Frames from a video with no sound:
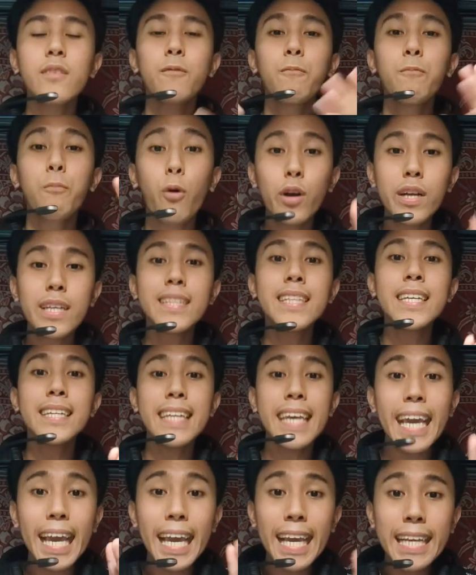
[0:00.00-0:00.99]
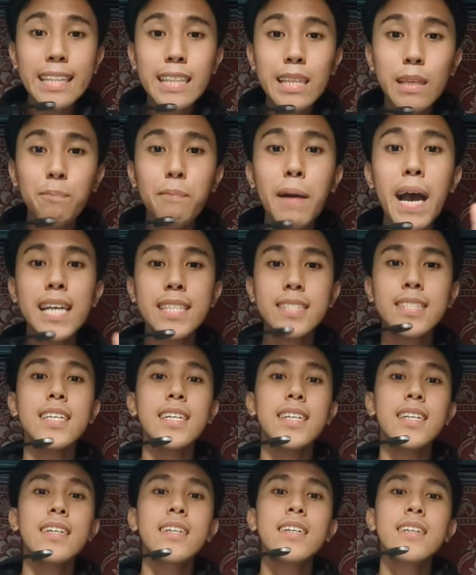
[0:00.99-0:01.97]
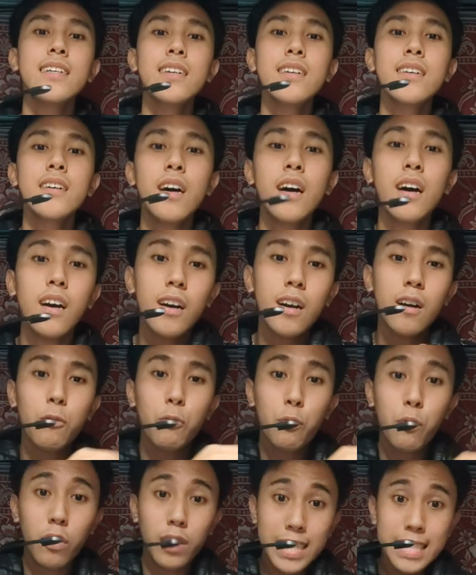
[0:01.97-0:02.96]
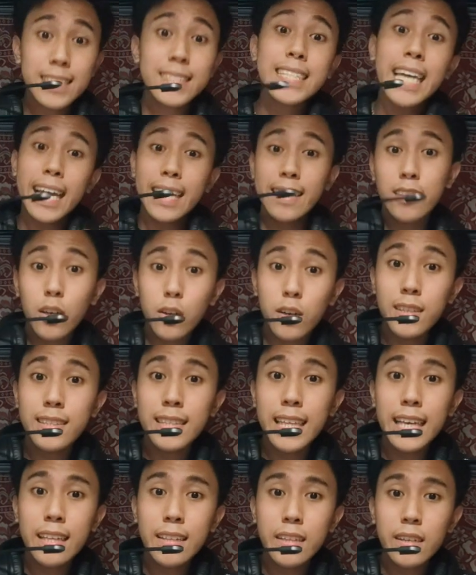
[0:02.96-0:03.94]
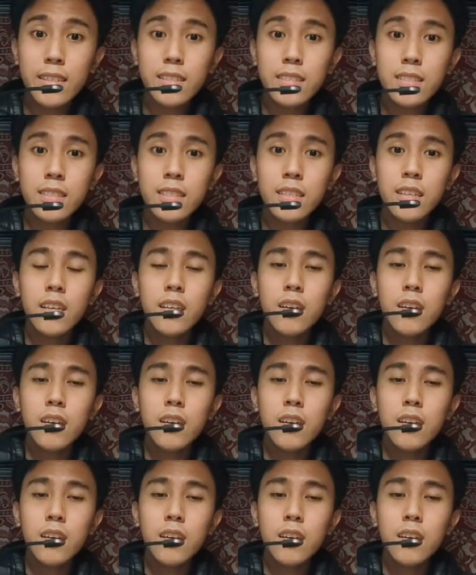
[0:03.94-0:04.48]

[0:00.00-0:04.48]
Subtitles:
more than 80 pasta inside the containers.